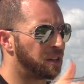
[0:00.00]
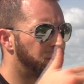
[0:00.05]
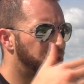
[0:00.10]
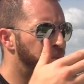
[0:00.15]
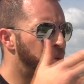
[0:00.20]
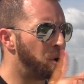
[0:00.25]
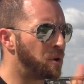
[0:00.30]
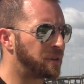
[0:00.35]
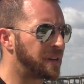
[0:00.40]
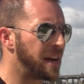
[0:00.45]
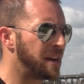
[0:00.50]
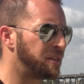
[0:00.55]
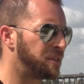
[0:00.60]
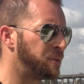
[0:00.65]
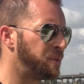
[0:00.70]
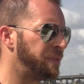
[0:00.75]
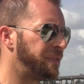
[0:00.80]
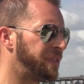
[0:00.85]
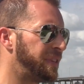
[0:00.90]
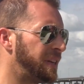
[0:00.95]
smoke downs
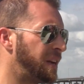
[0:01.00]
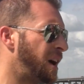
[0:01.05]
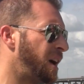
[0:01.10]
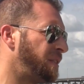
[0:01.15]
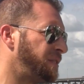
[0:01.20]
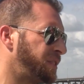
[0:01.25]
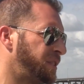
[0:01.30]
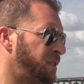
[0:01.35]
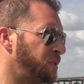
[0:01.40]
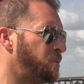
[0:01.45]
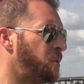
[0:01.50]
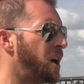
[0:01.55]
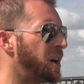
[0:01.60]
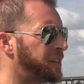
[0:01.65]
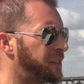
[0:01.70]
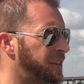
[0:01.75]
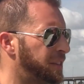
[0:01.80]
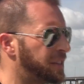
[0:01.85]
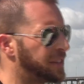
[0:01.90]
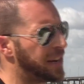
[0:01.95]
that we've seen obviously in
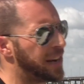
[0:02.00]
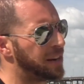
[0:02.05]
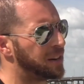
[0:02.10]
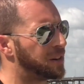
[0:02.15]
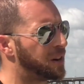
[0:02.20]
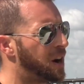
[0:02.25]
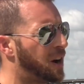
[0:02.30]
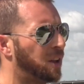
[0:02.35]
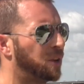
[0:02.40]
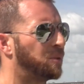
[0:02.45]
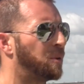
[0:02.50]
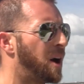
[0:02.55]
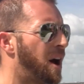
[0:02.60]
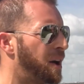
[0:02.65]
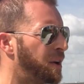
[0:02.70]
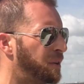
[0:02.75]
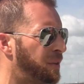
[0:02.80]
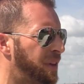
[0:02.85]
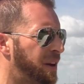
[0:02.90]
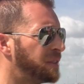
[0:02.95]
Washington State and
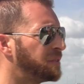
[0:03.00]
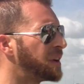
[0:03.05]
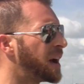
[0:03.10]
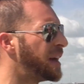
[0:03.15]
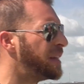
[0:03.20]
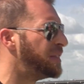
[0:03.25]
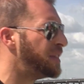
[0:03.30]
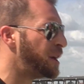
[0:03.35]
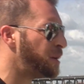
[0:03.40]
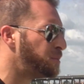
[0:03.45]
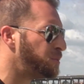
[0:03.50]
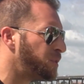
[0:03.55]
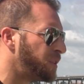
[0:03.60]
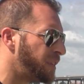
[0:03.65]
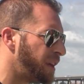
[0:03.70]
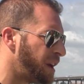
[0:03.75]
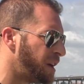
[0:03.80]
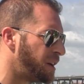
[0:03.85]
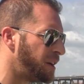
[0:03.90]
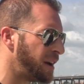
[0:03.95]
Colorado that have gotten them
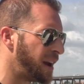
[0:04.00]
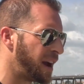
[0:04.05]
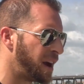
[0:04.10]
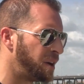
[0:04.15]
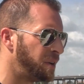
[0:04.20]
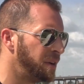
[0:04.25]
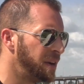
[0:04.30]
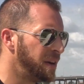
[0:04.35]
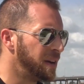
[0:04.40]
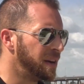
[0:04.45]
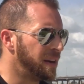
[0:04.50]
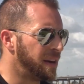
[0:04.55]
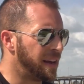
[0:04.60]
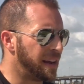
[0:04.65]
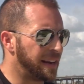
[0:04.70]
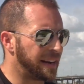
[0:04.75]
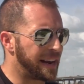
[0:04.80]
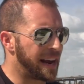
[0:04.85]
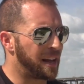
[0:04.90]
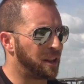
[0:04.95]
where they are now.
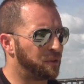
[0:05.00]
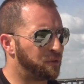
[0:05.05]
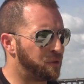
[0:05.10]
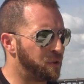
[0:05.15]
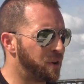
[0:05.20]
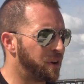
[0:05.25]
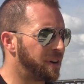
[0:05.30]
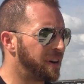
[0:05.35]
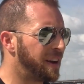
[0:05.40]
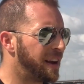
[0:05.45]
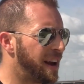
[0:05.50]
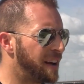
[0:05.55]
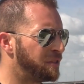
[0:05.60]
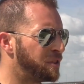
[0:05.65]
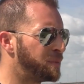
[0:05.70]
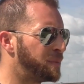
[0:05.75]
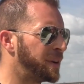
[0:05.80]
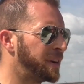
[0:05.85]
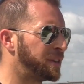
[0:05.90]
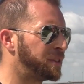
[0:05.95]
In California,
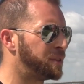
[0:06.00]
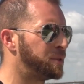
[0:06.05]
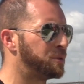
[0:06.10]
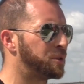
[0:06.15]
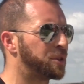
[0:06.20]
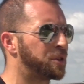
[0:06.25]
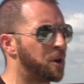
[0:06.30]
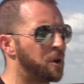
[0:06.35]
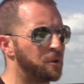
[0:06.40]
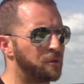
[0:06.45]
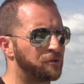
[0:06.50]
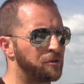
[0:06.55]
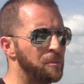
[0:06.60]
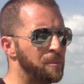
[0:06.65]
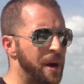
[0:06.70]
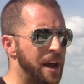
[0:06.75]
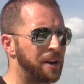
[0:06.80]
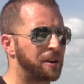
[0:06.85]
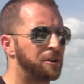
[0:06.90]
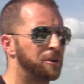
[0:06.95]
everybody's too stoned
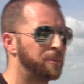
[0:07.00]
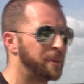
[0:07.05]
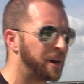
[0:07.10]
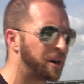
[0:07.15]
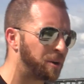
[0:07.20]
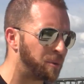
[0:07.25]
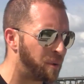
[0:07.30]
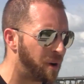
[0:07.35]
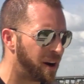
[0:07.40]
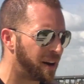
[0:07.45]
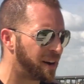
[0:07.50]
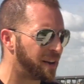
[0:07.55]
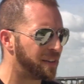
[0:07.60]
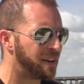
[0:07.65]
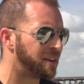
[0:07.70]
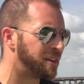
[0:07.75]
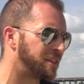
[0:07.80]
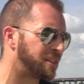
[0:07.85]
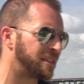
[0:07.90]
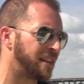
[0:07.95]
for medical marijuana.
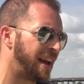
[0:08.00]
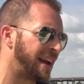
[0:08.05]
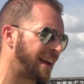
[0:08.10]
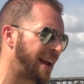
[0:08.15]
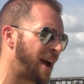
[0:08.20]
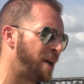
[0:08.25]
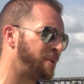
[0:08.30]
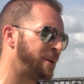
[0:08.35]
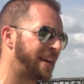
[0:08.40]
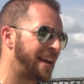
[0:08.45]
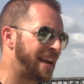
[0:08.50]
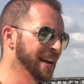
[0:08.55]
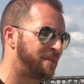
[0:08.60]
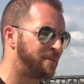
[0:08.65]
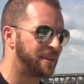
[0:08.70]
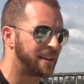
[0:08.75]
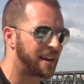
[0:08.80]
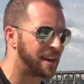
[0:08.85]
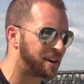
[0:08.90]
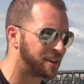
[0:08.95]
They're just like, we can't
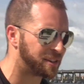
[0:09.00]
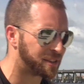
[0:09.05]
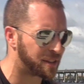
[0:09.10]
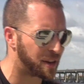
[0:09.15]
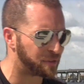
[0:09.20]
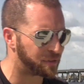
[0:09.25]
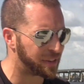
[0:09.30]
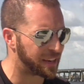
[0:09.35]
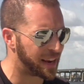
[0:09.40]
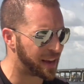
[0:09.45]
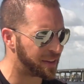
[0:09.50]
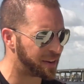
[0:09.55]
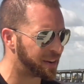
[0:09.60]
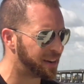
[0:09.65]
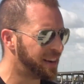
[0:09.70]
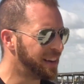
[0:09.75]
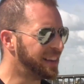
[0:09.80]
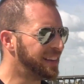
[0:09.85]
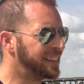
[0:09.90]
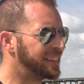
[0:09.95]
even get our stuff
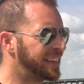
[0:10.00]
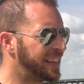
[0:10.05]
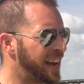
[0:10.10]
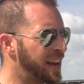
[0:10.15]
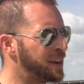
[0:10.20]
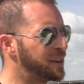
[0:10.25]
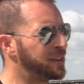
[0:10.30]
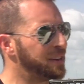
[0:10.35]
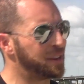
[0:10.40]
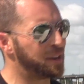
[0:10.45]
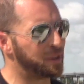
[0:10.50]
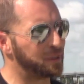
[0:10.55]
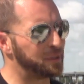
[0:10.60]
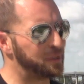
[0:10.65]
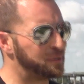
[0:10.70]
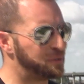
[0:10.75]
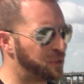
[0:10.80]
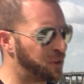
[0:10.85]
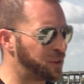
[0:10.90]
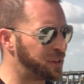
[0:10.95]
together to get, you know,
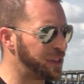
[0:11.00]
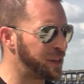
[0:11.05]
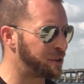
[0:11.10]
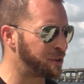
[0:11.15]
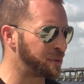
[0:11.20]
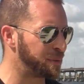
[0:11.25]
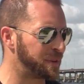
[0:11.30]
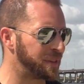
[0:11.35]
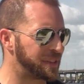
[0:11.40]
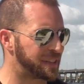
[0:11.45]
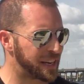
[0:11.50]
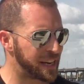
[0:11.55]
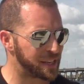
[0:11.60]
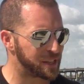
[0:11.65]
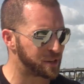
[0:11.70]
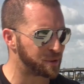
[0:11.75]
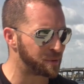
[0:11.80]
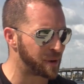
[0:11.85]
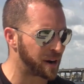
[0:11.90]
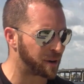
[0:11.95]
full
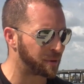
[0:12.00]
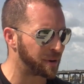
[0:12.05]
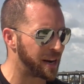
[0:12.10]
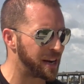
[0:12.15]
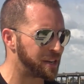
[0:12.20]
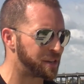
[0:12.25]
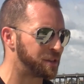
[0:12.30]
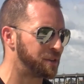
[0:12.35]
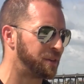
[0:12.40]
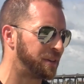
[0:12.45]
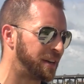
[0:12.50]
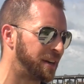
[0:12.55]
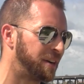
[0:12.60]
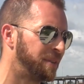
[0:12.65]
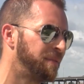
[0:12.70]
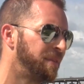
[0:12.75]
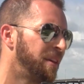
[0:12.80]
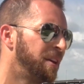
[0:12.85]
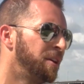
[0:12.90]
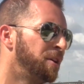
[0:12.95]
decriminalization recreational
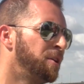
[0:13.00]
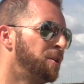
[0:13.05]
here.